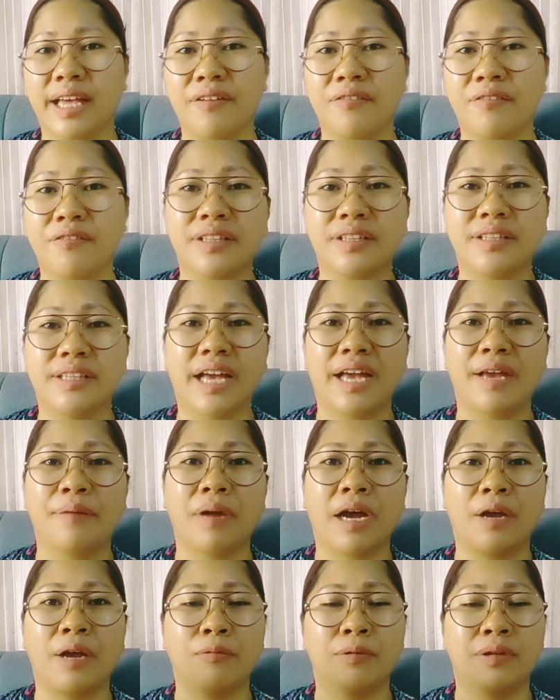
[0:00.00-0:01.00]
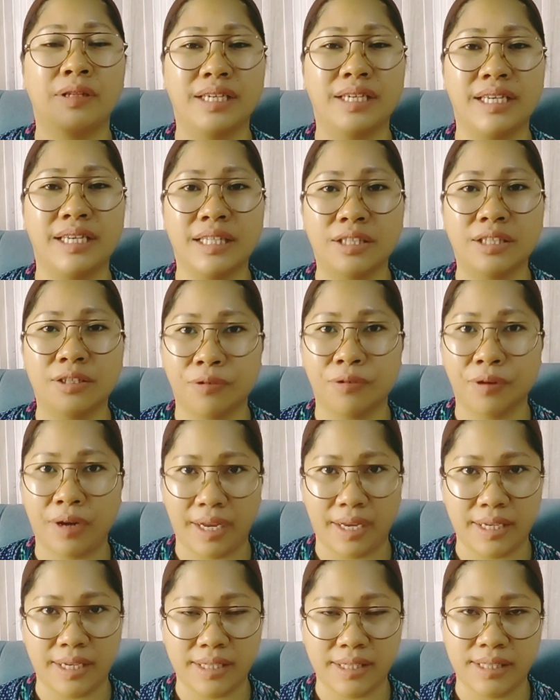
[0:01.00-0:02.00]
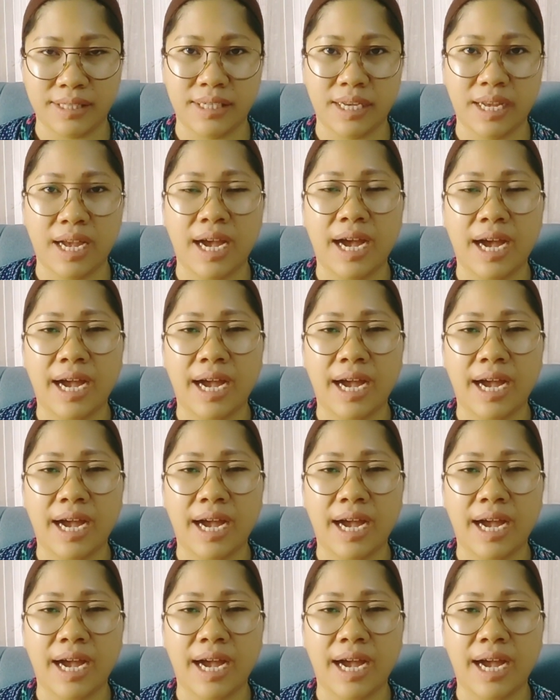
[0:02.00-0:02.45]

every time I will eat rice,